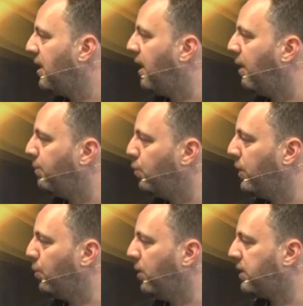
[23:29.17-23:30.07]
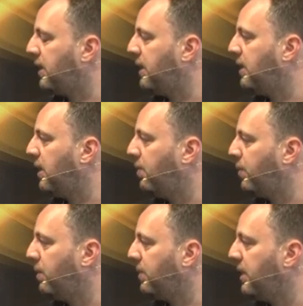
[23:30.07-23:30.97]
But we're working, and
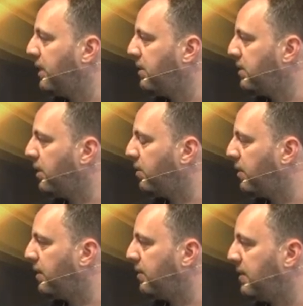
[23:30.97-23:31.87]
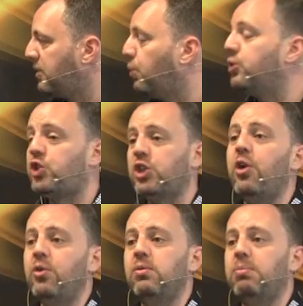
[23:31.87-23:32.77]
we're really this was
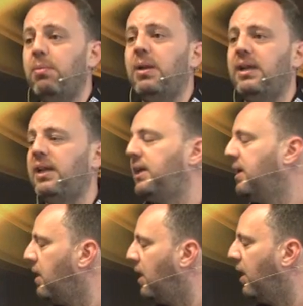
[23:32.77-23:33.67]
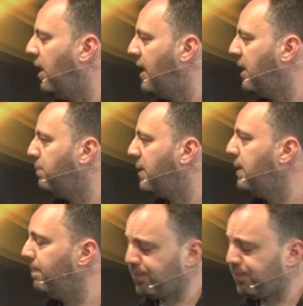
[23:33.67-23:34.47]
shown publicly at NAB.